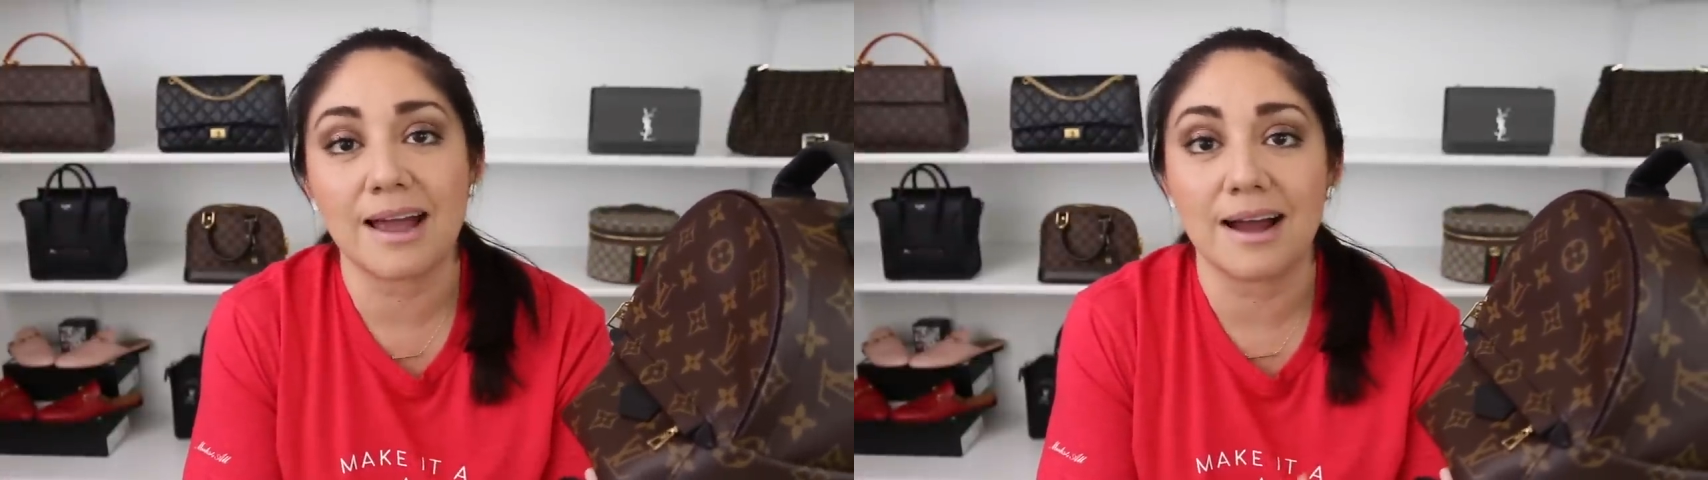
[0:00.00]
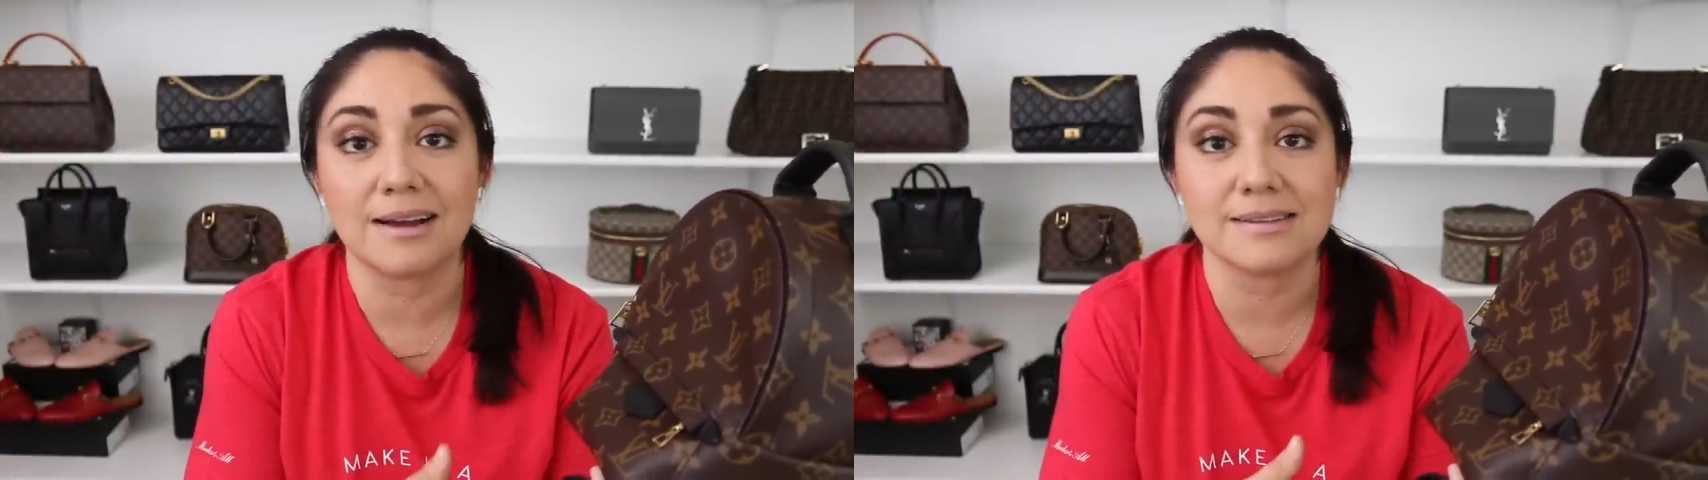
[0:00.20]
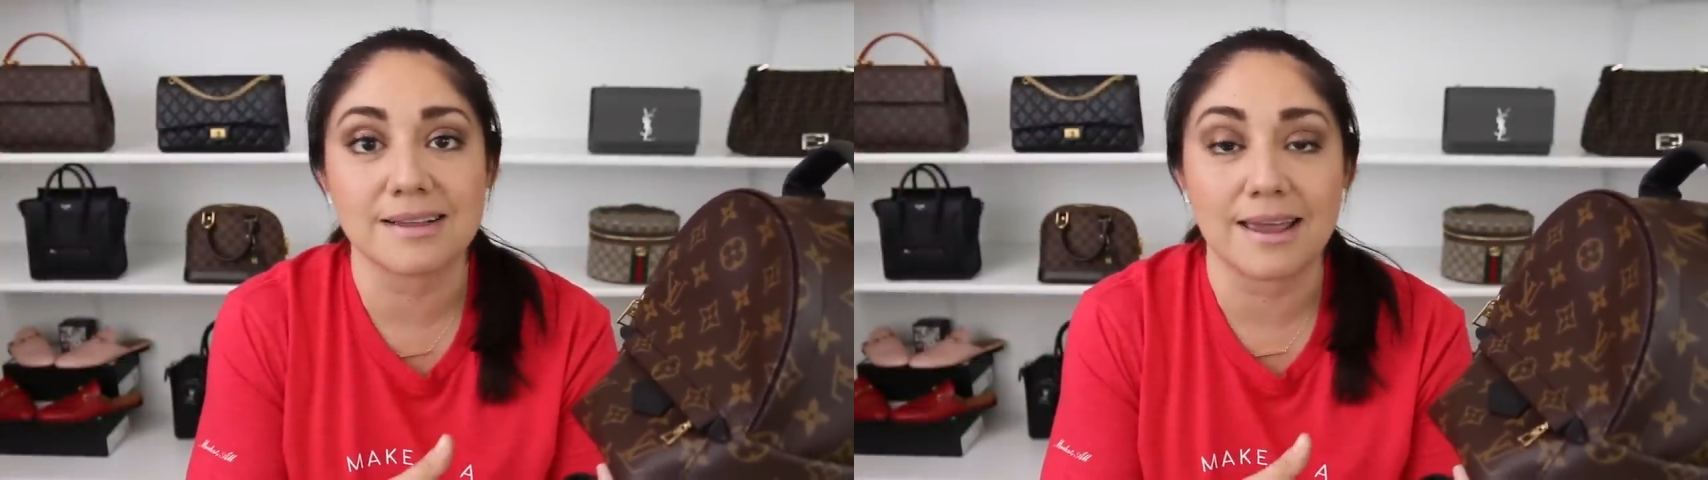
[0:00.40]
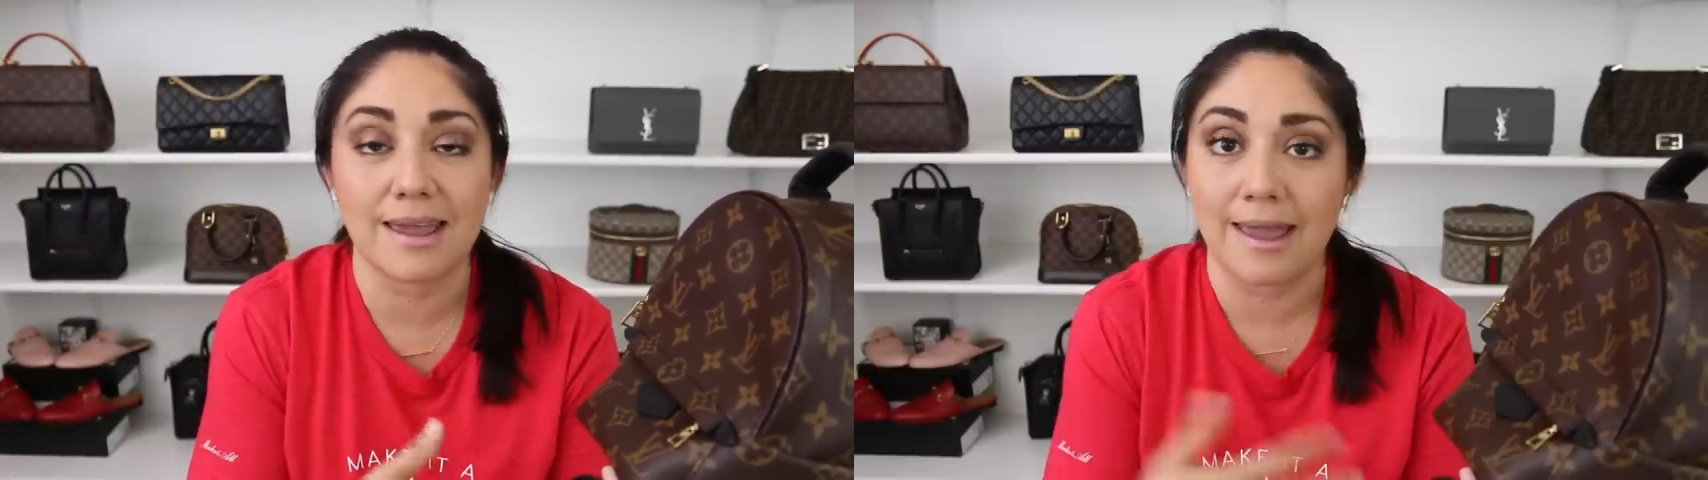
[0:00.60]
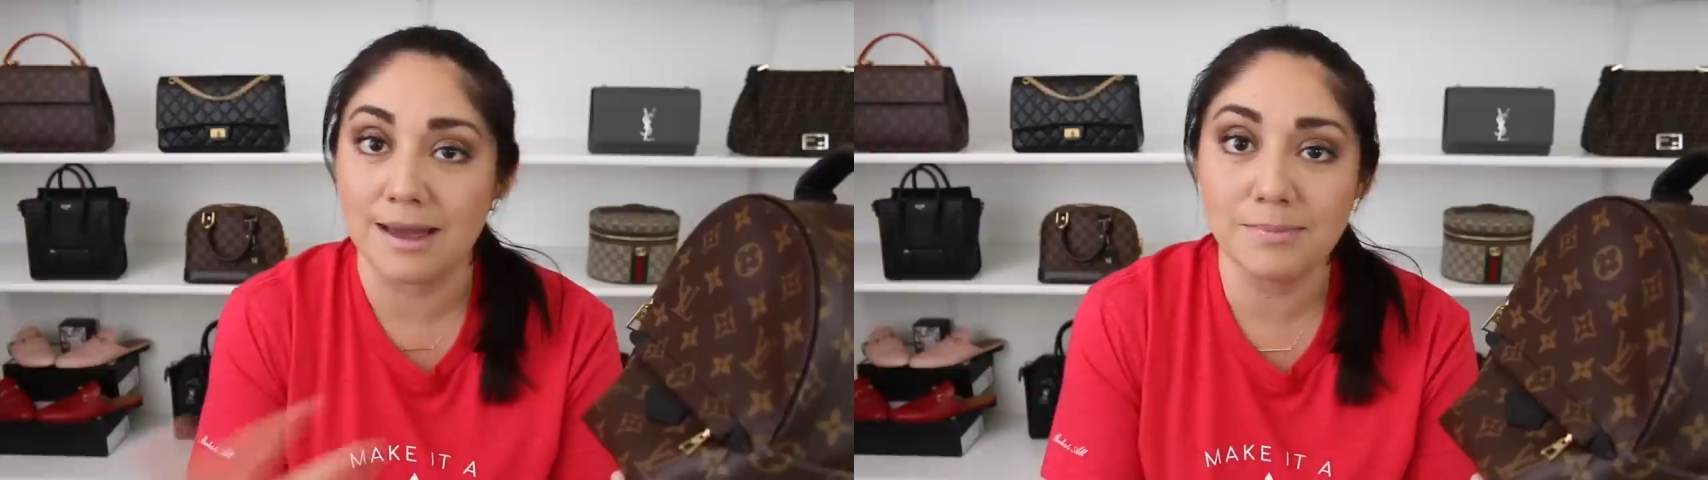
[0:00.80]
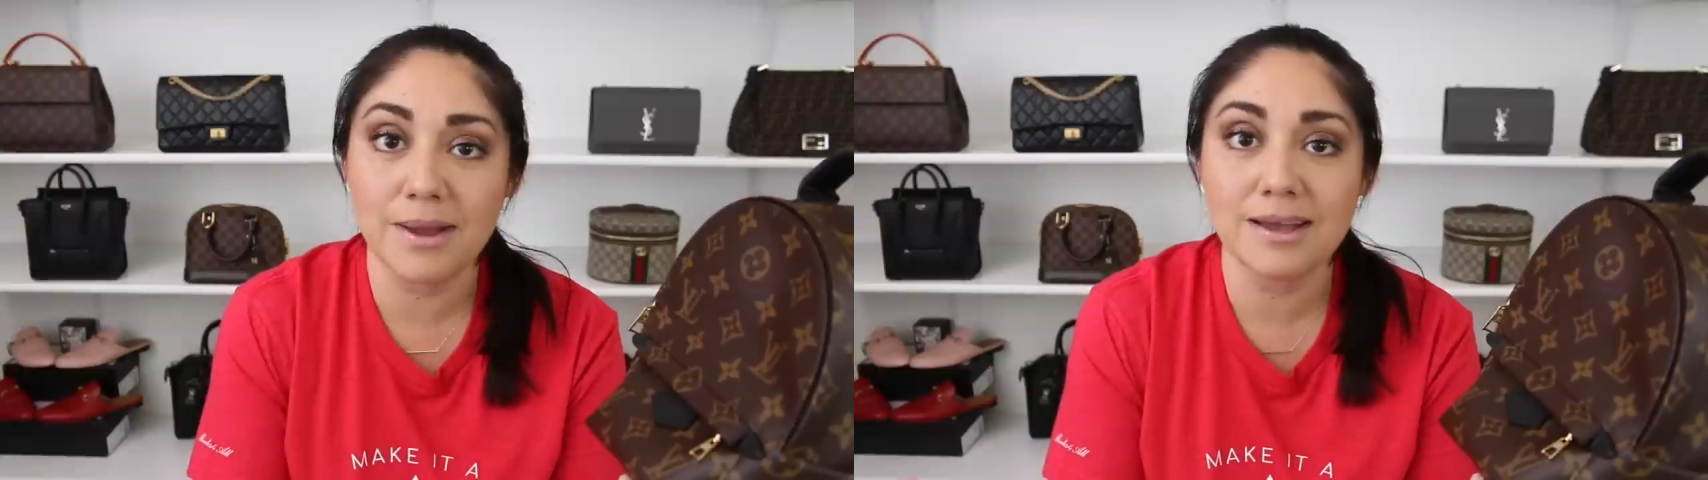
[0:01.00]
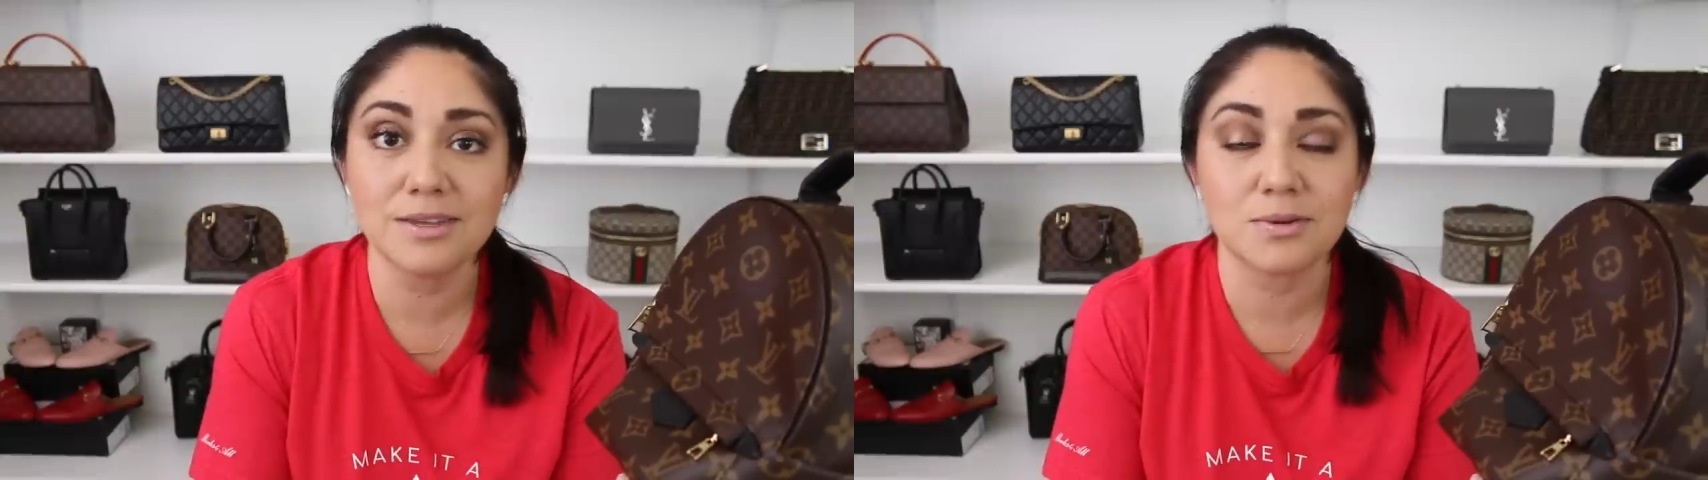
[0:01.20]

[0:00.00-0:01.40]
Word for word: as a handbag.